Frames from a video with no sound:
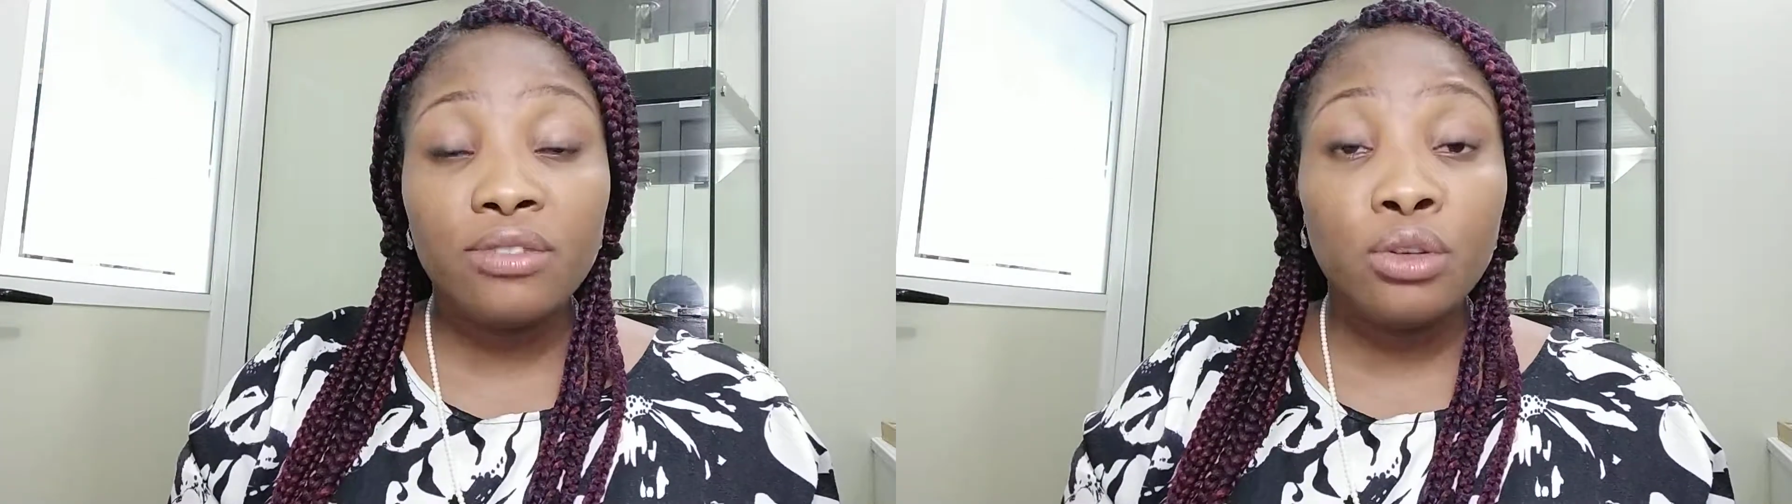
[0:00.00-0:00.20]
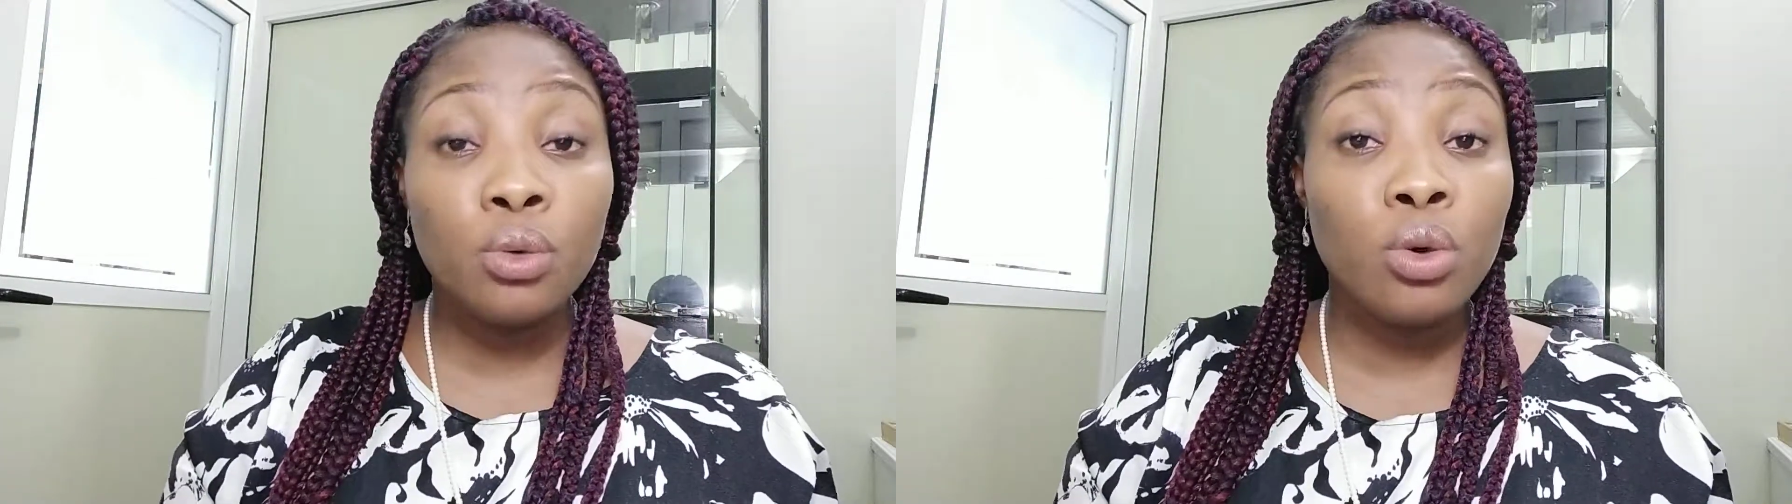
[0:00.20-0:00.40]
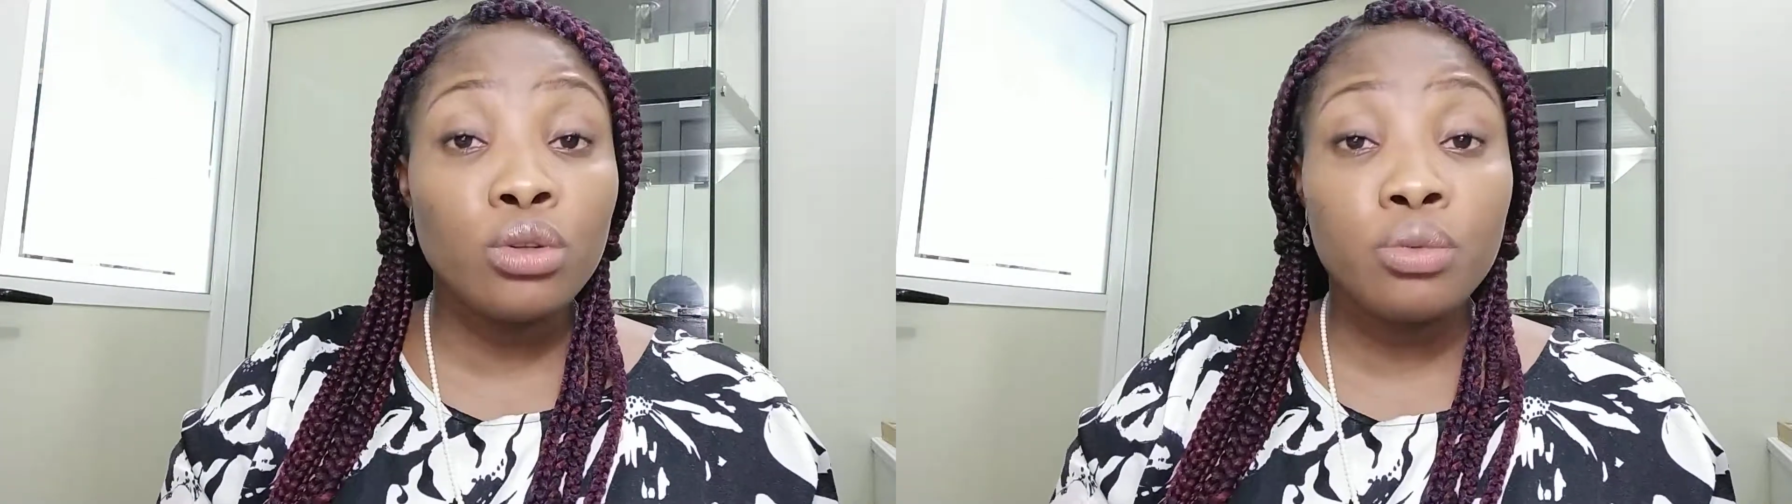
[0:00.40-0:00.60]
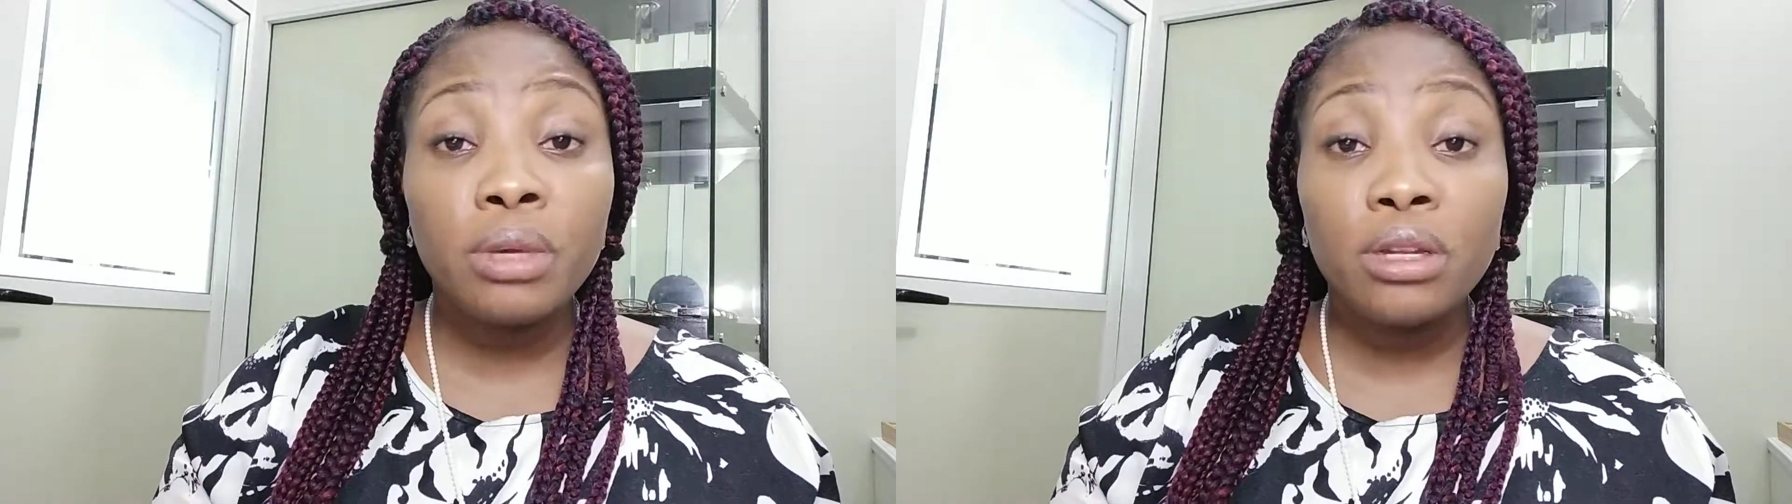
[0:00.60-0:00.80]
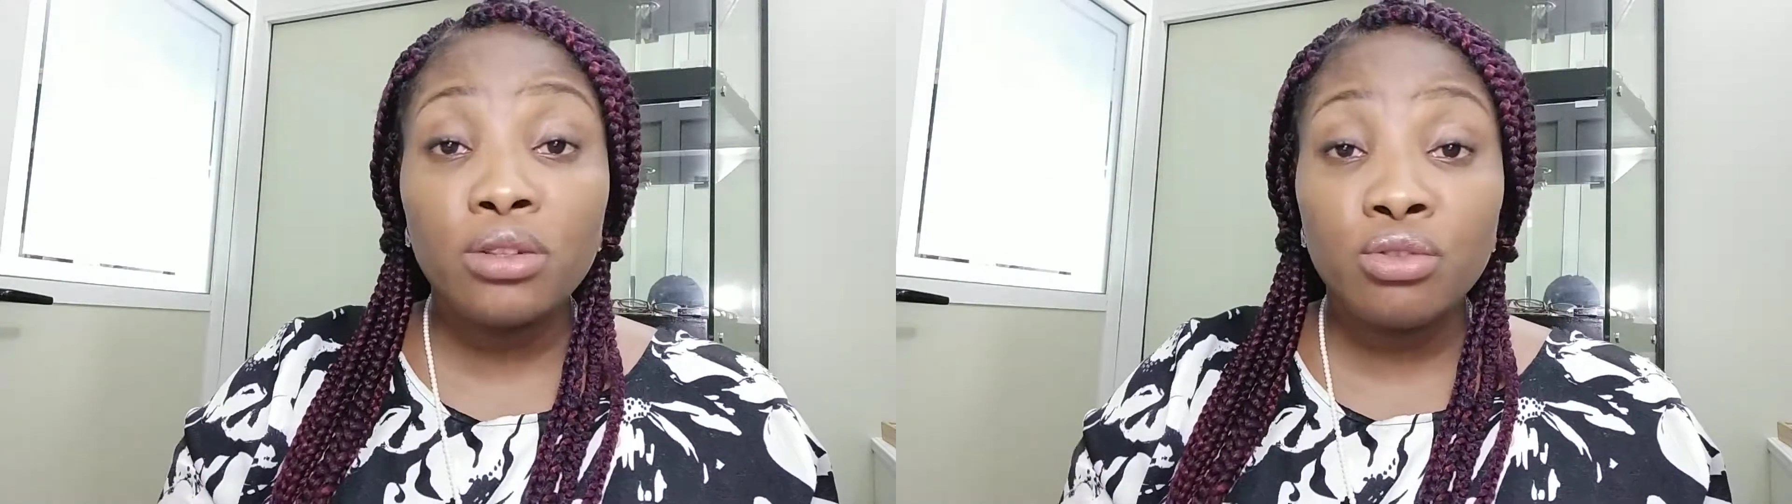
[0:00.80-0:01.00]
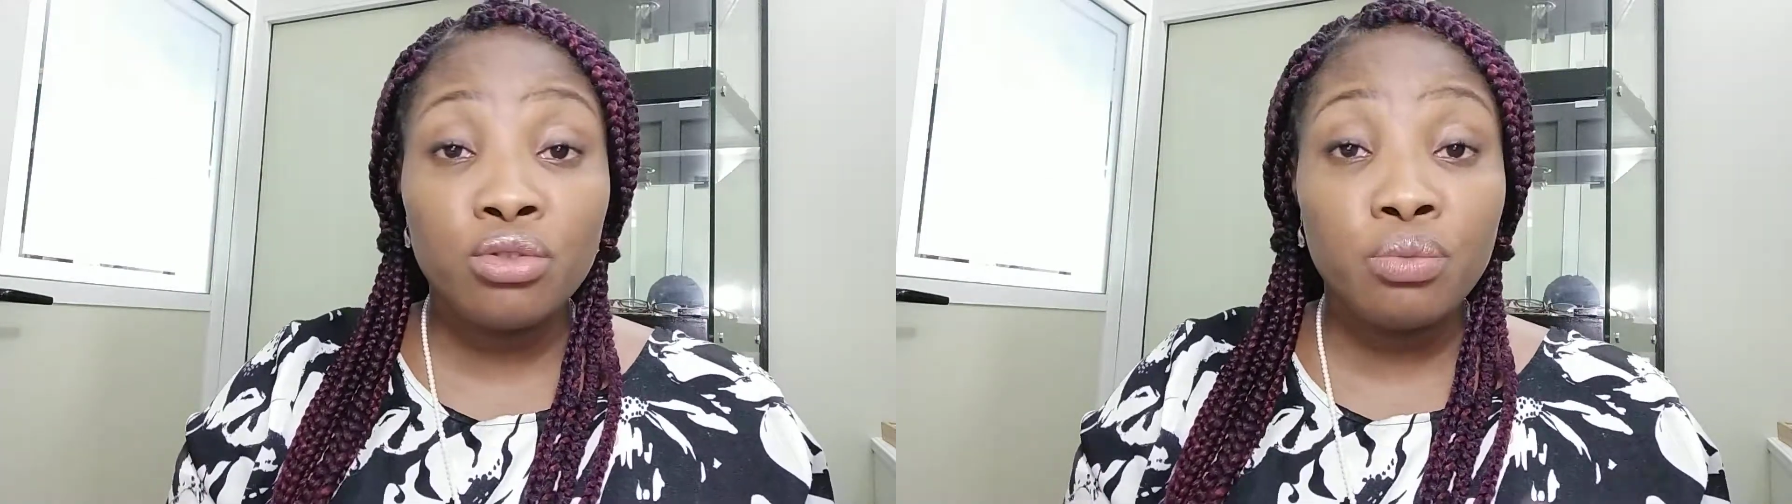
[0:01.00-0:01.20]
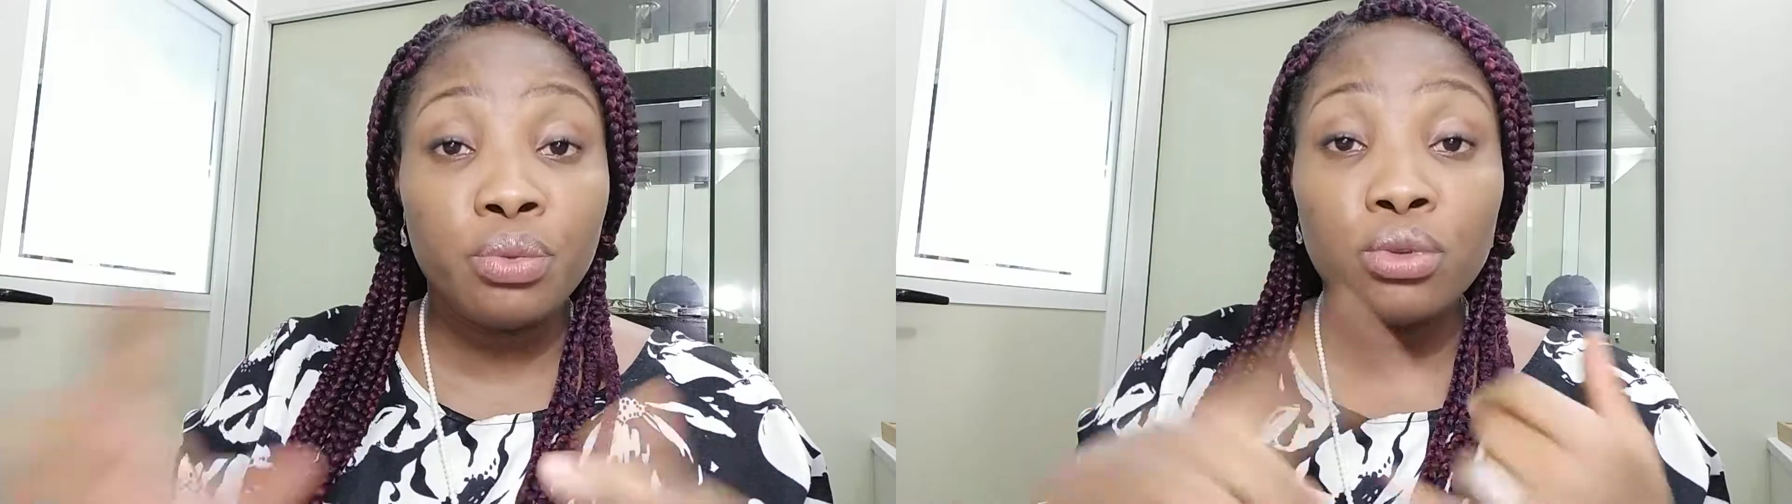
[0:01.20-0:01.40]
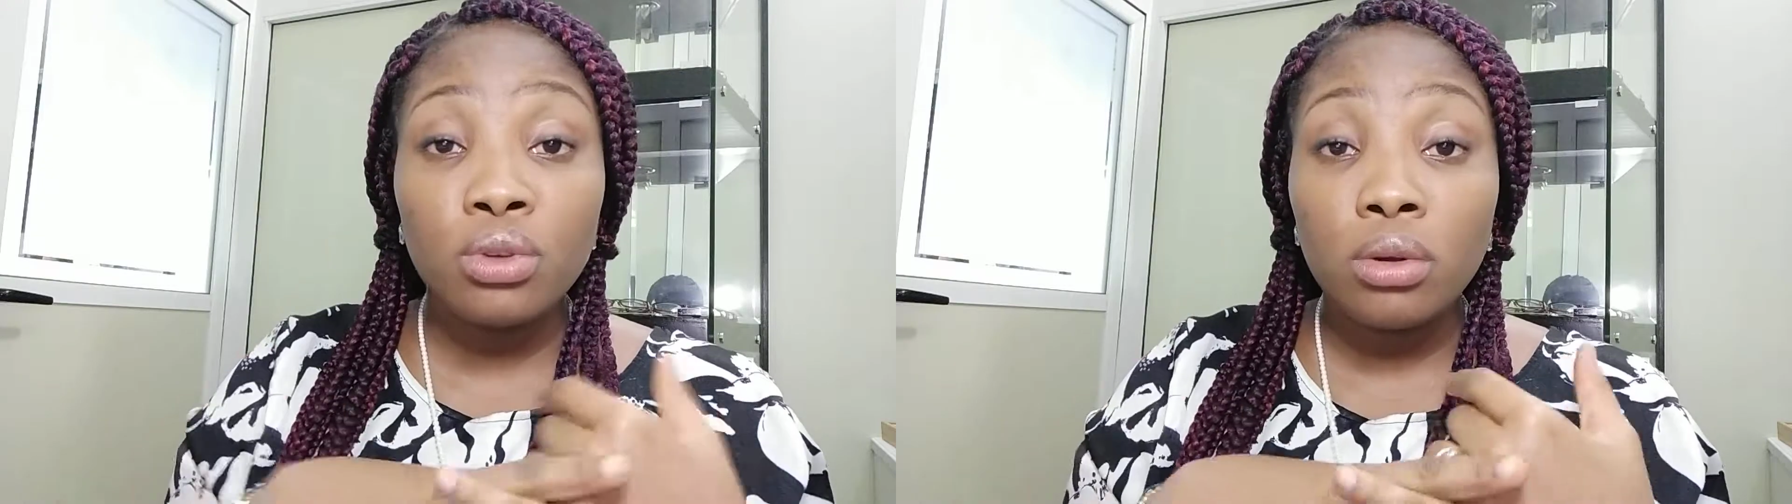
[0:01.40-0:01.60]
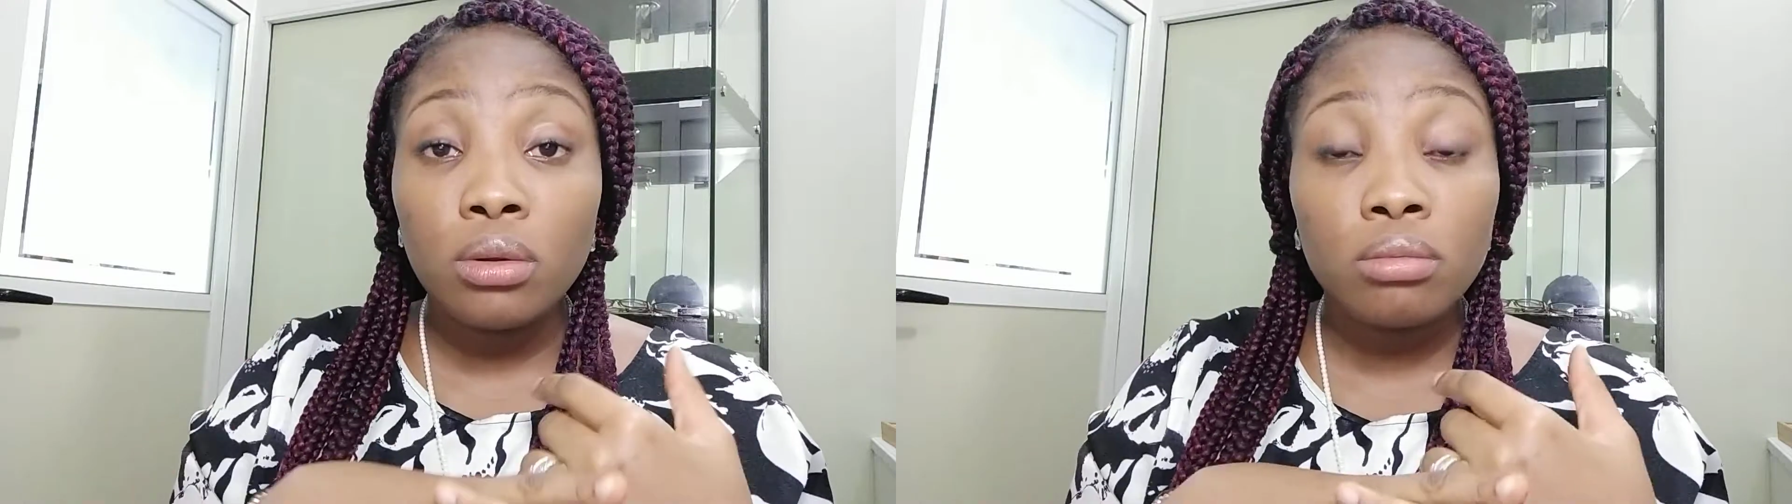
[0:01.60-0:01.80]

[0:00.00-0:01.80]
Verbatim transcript: if you want to be a distributor